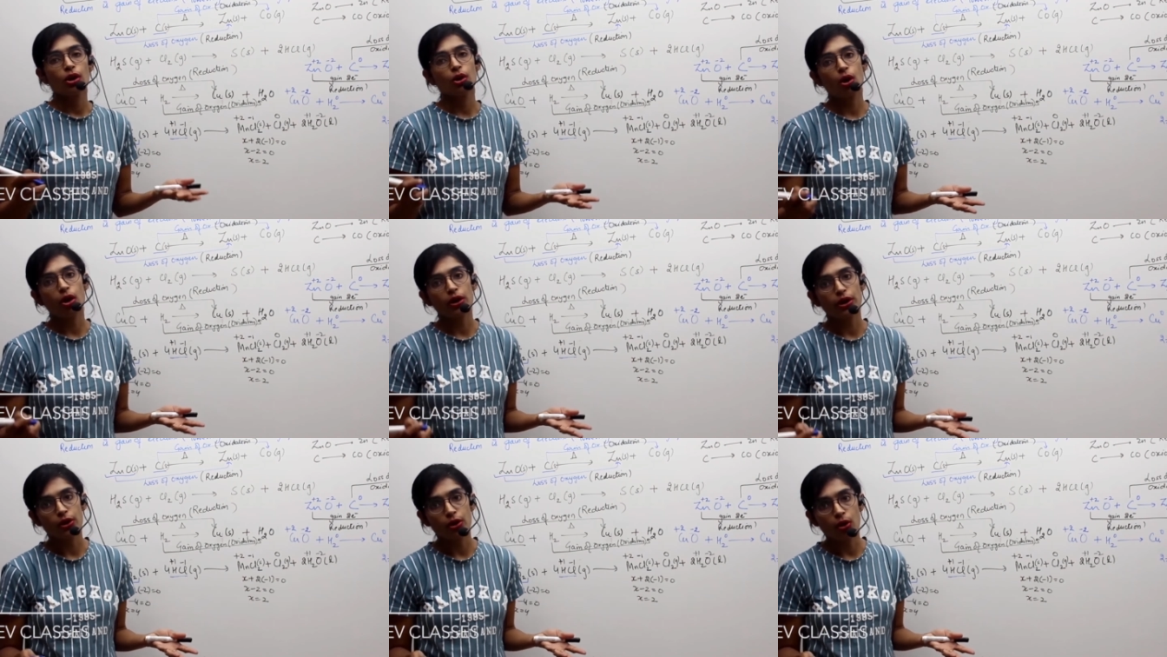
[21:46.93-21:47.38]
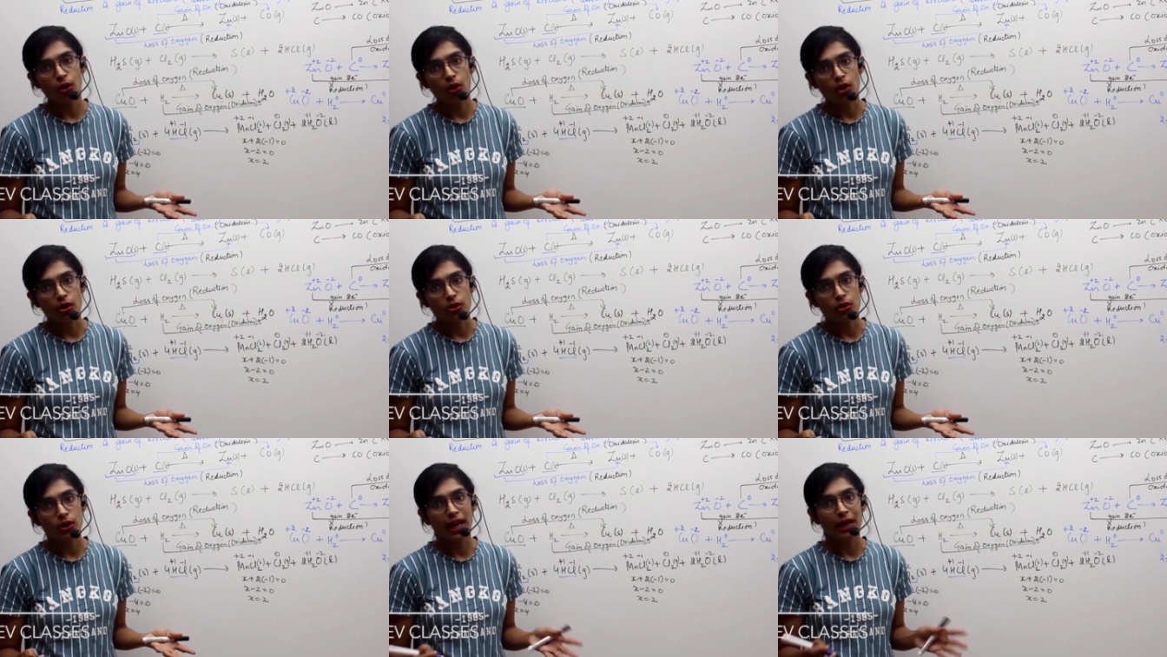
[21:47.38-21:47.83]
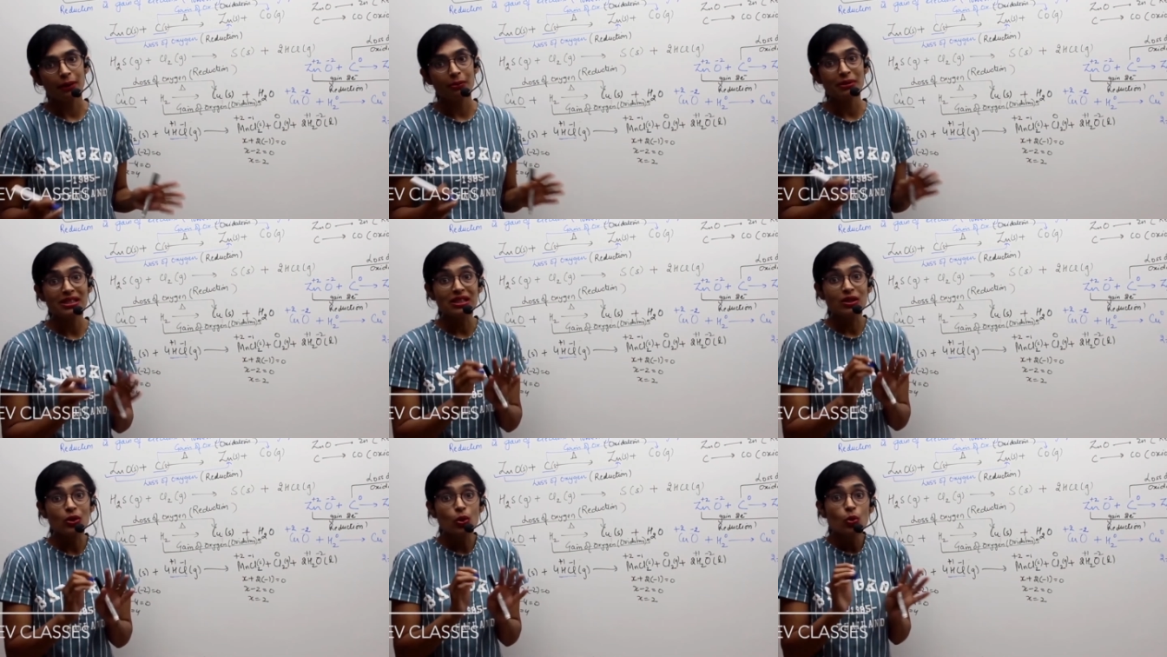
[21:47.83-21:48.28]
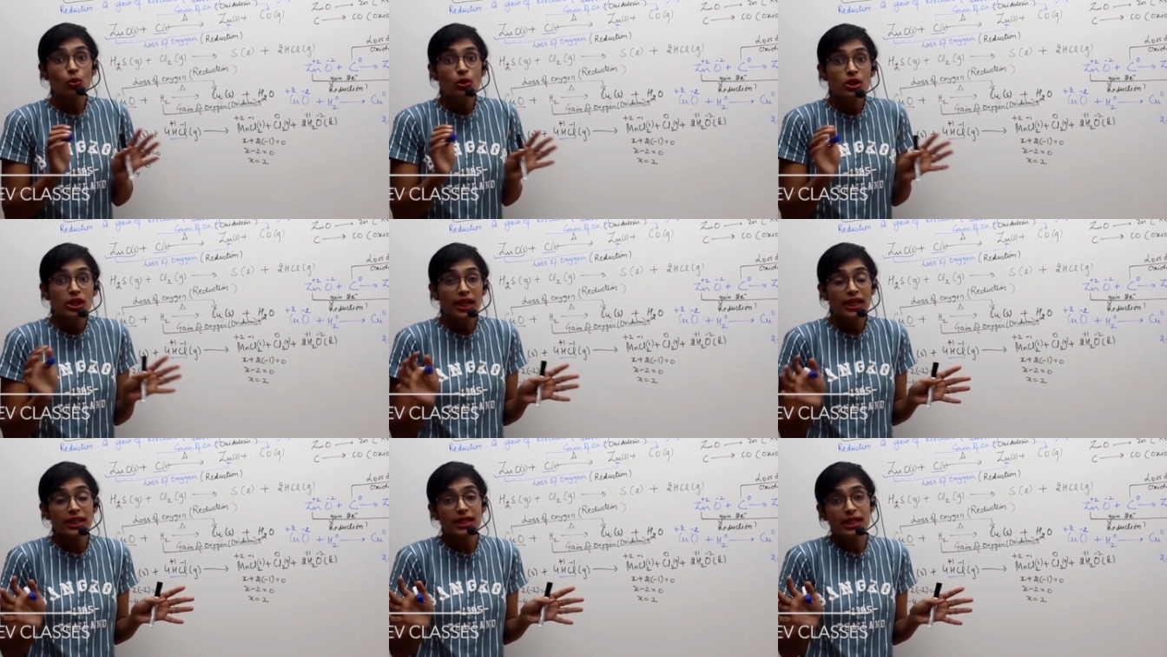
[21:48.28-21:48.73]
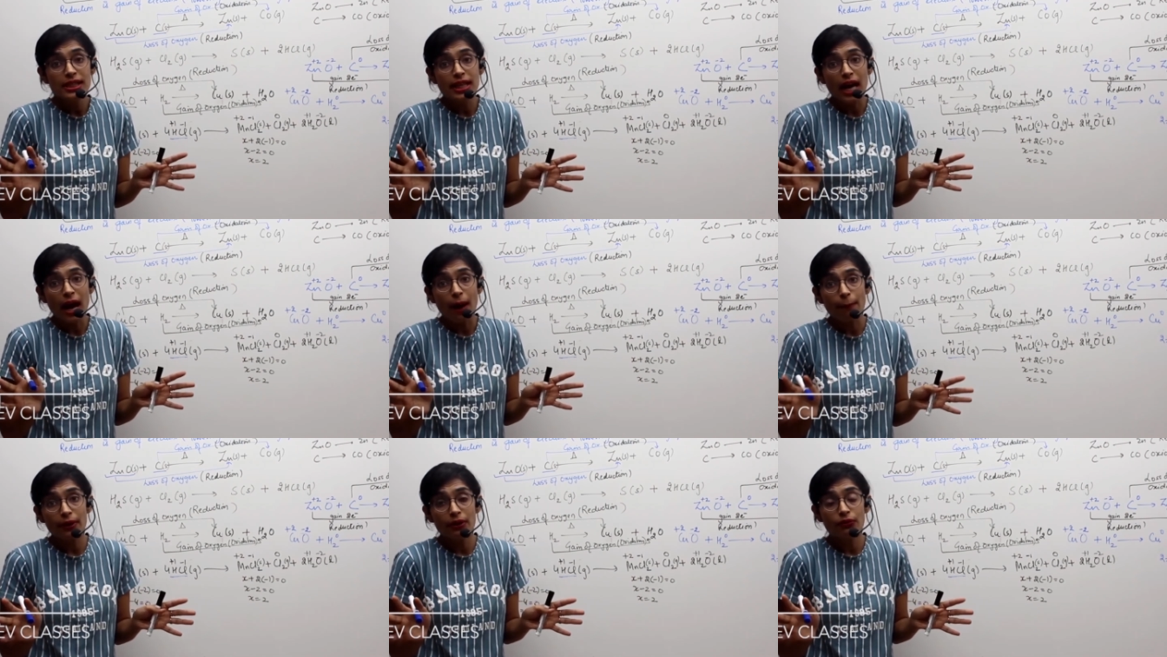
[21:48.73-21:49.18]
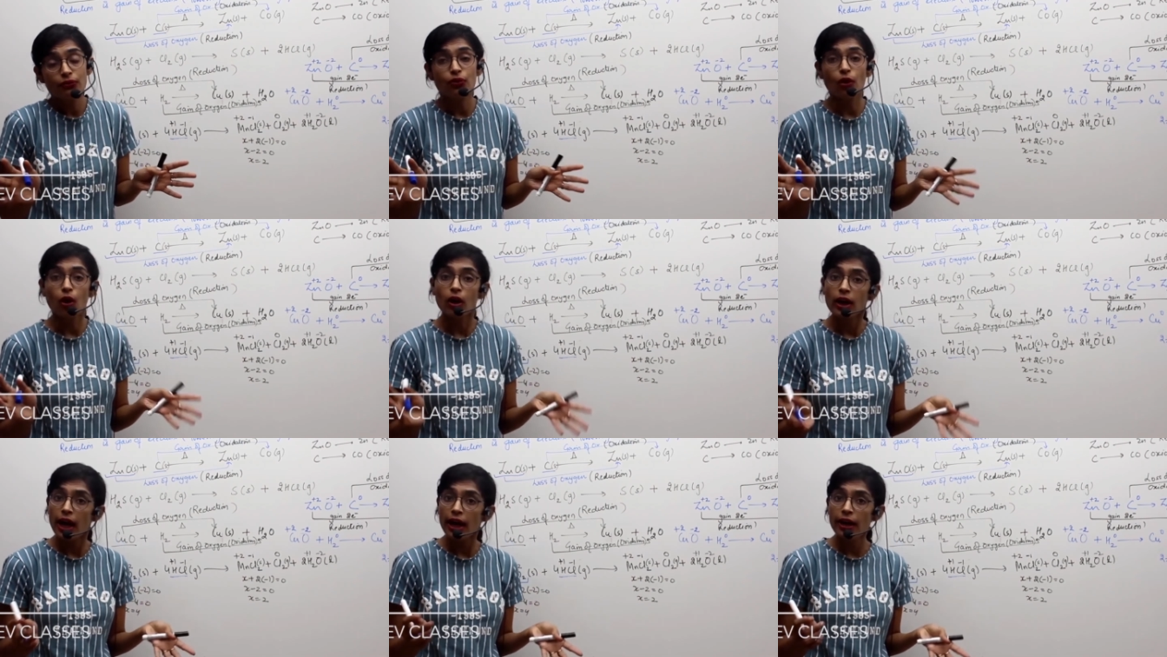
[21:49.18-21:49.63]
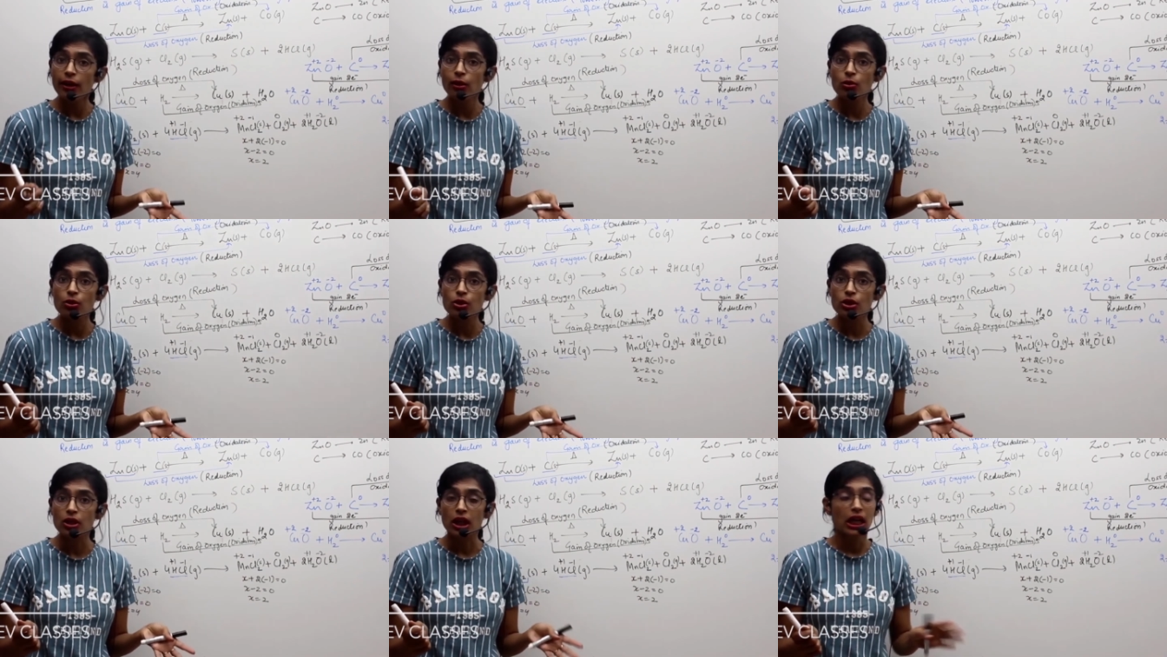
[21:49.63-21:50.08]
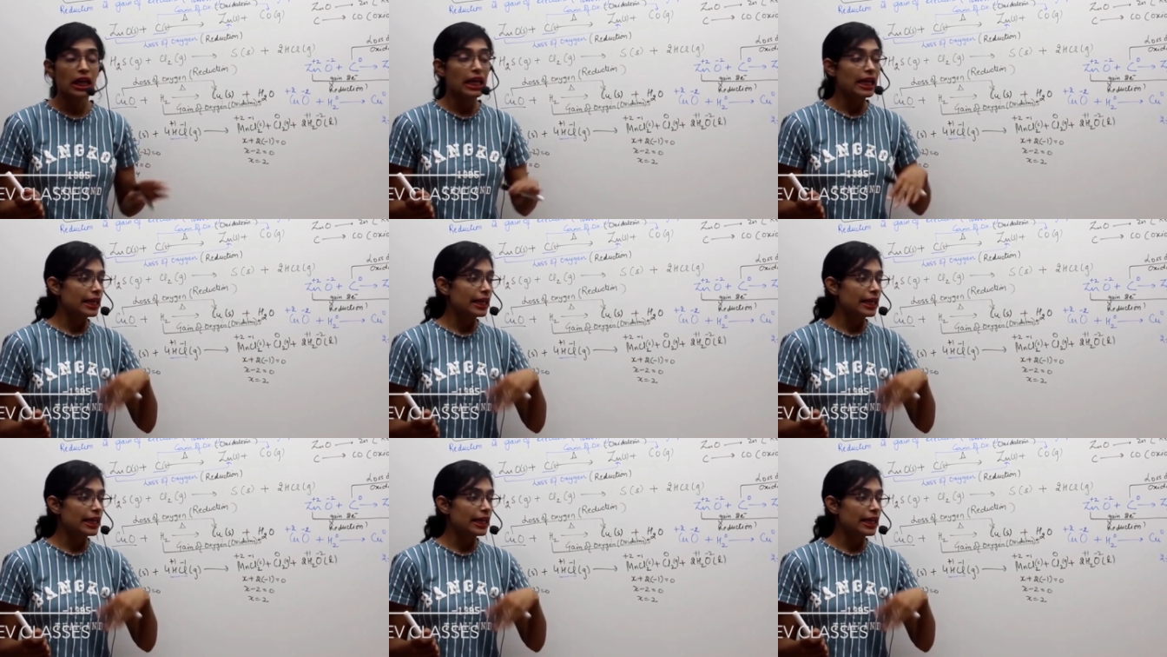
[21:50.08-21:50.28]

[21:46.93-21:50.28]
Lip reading: Not at all. So that means no change has happened for hydrogen.